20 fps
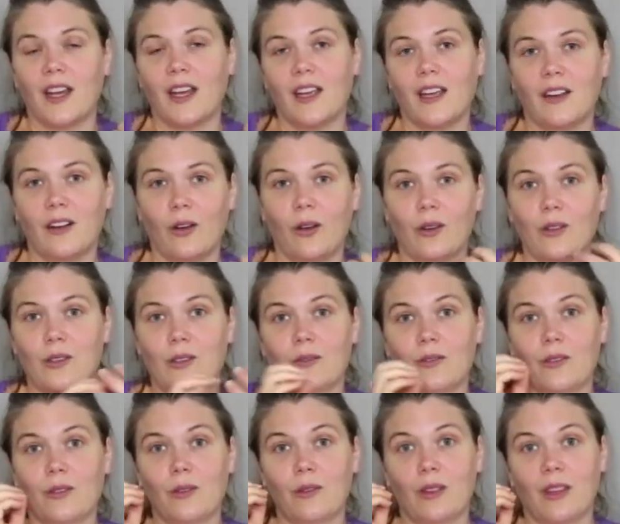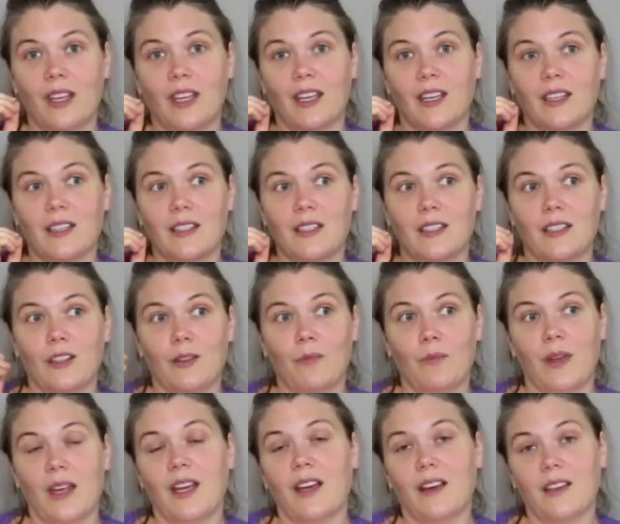I can also do things to
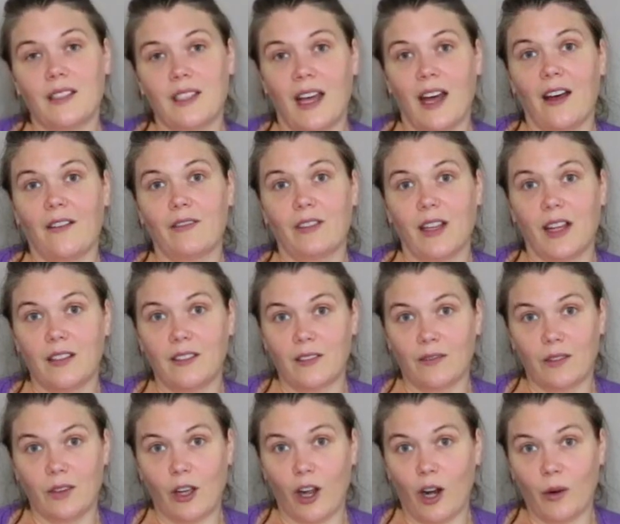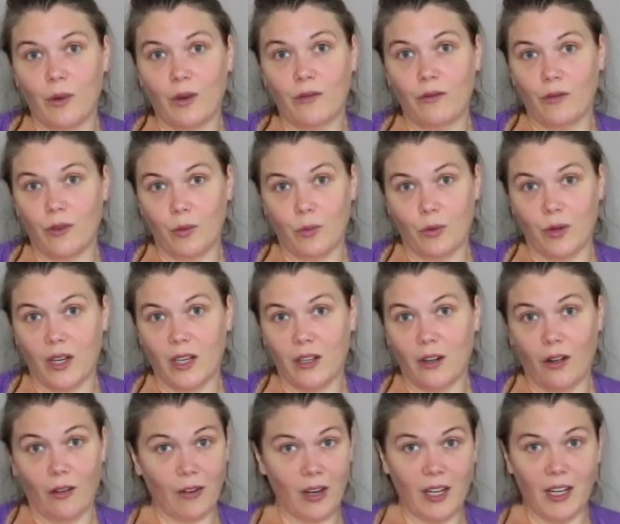make us have less of a carbon
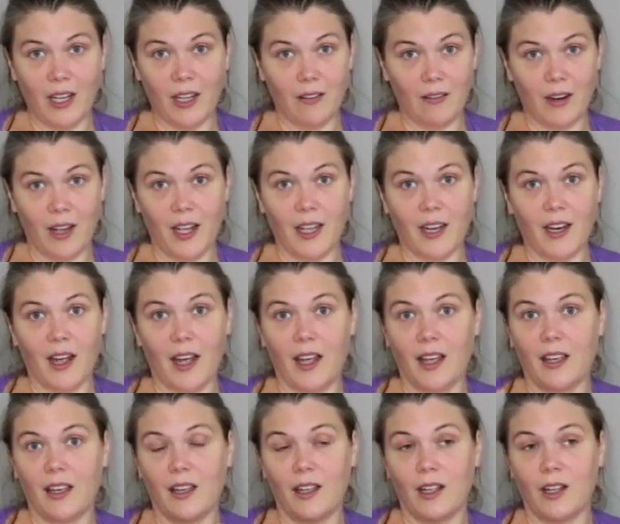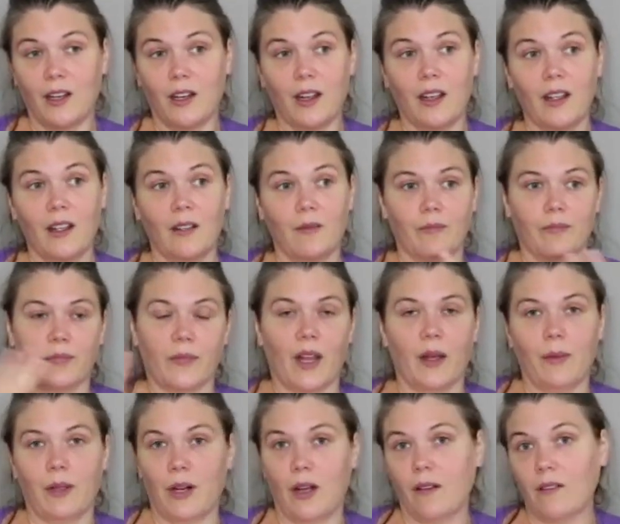footprint already, right? I
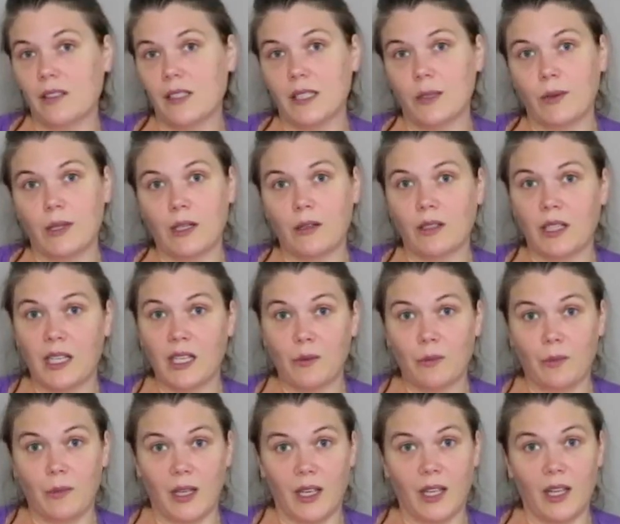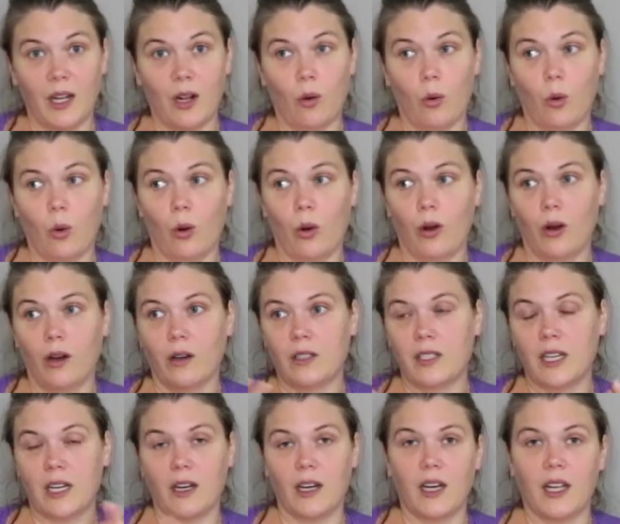mean, obviously we don't eat meat or
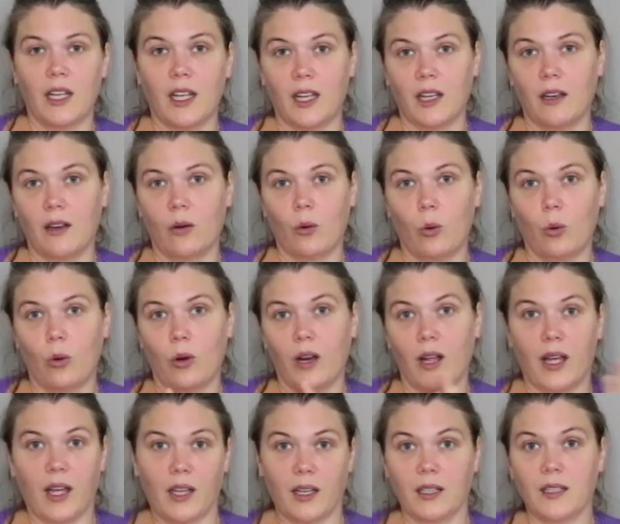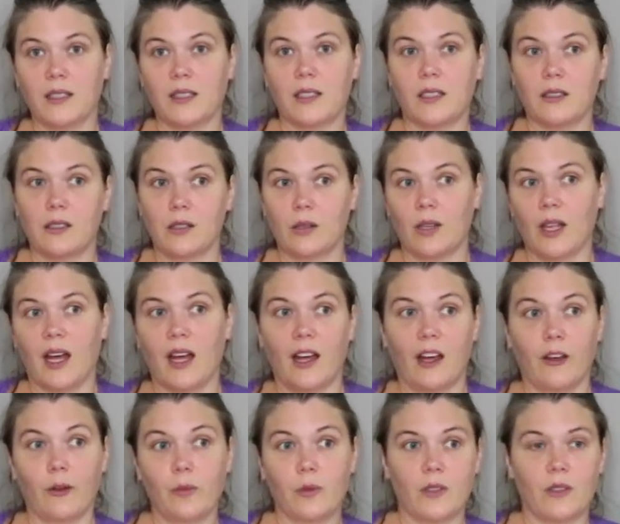dairy or eggs, so that
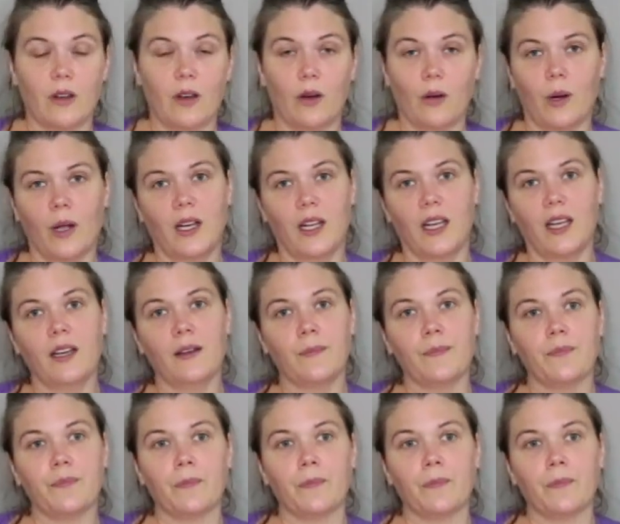helps already.